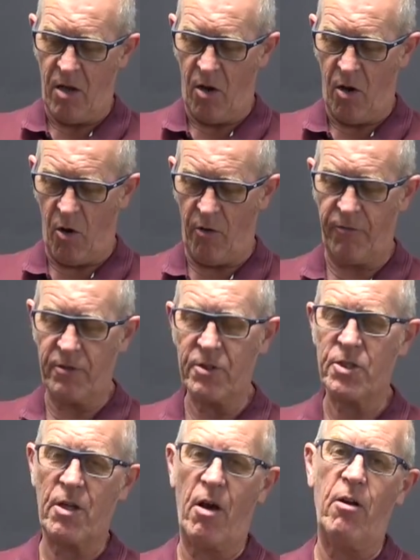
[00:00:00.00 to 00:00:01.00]
often
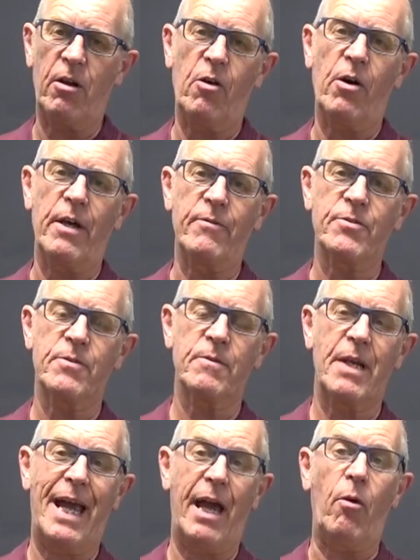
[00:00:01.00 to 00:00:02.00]
start lives
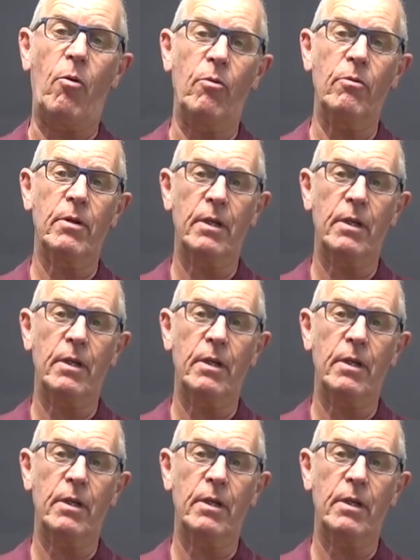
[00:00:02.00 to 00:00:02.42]
out